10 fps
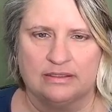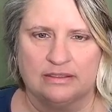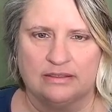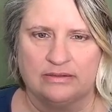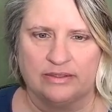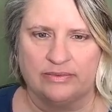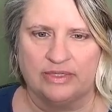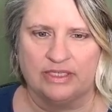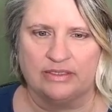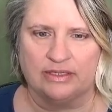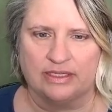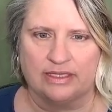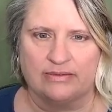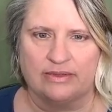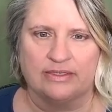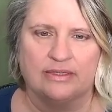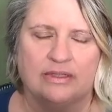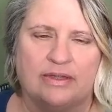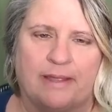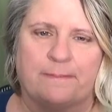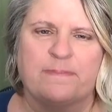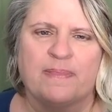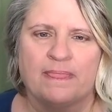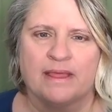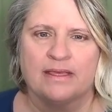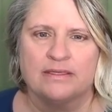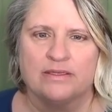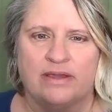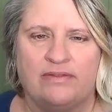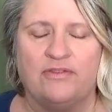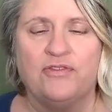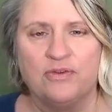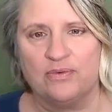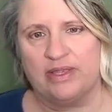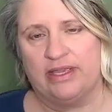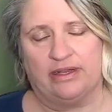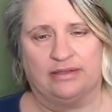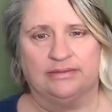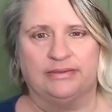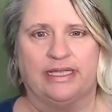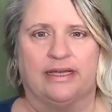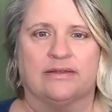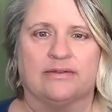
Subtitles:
Ooh, I really don't like that one. Okay, so I have a few here now.